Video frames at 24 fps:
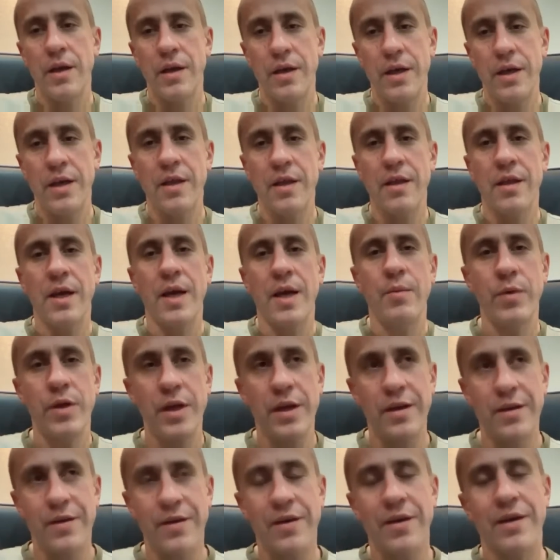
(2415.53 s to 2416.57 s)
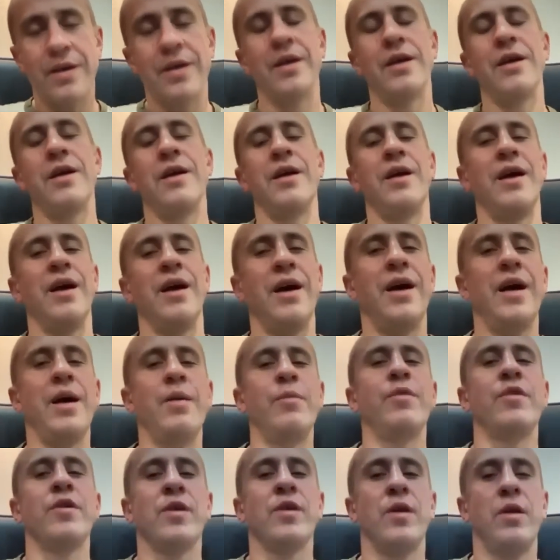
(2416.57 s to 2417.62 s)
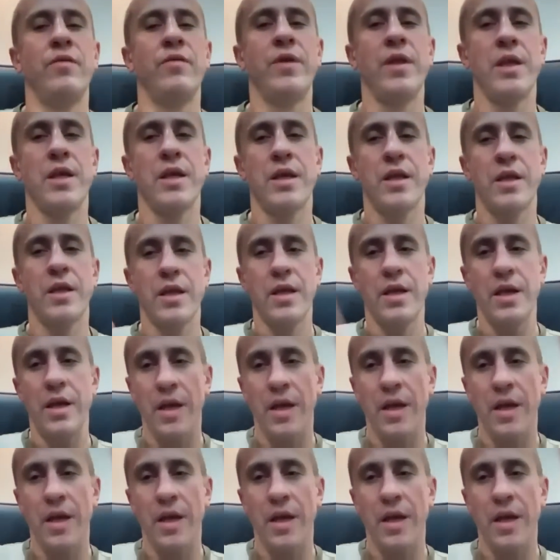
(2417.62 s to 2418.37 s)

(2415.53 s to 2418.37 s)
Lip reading: Yes, I'm here. I'm resolving this.